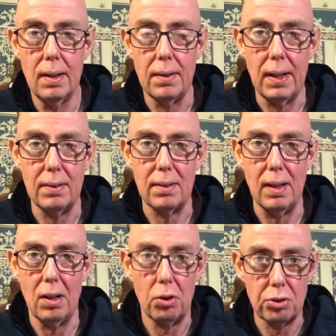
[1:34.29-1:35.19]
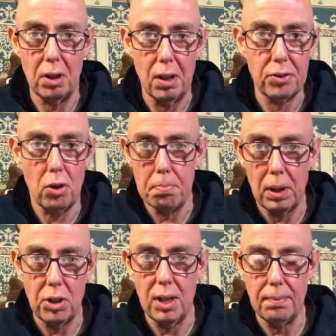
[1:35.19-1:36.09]
ostinato,
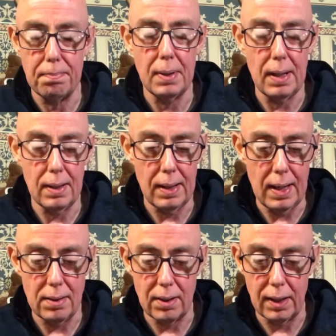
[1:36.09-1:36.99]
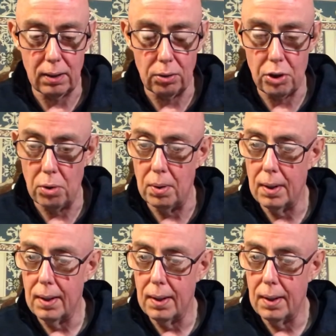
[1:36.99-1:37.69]
punchy end title tune.